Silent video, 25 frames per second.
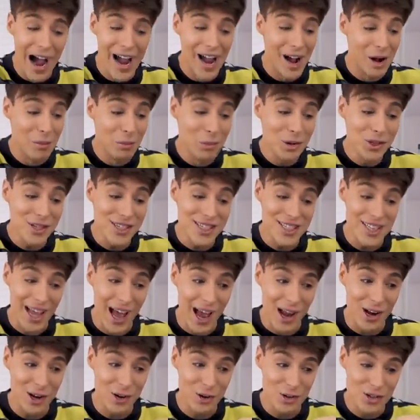I almost
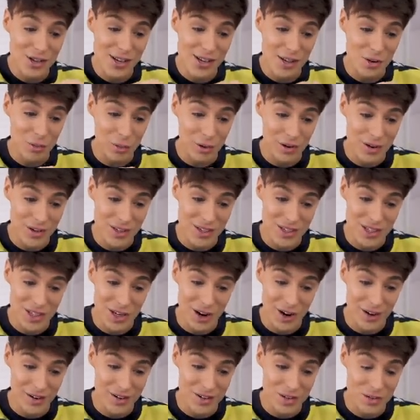died using the one
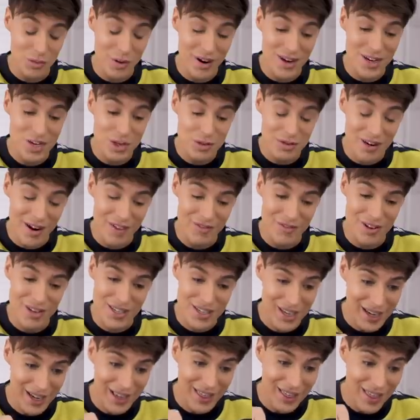star, so I do have to
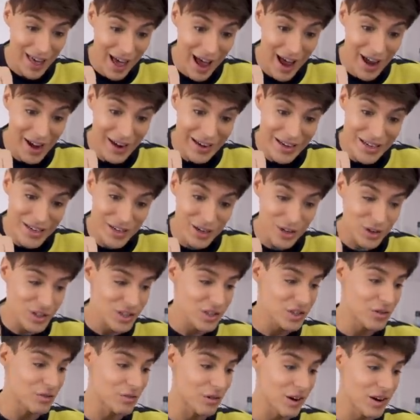take that into
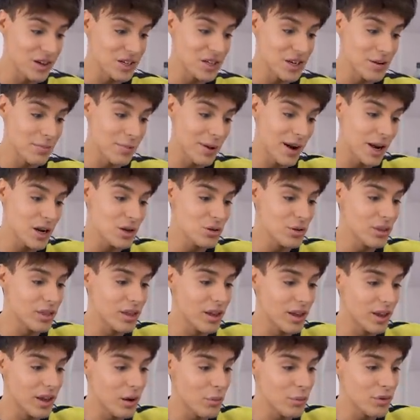consideration, but I do
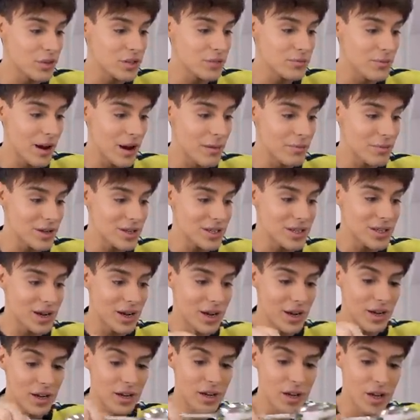think it was my
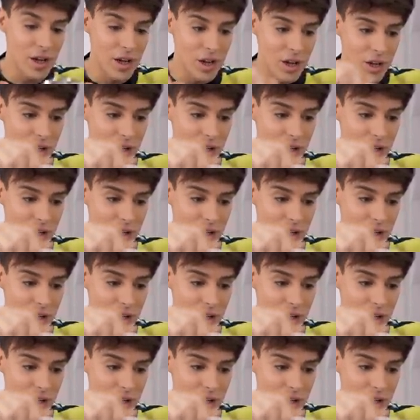mistake.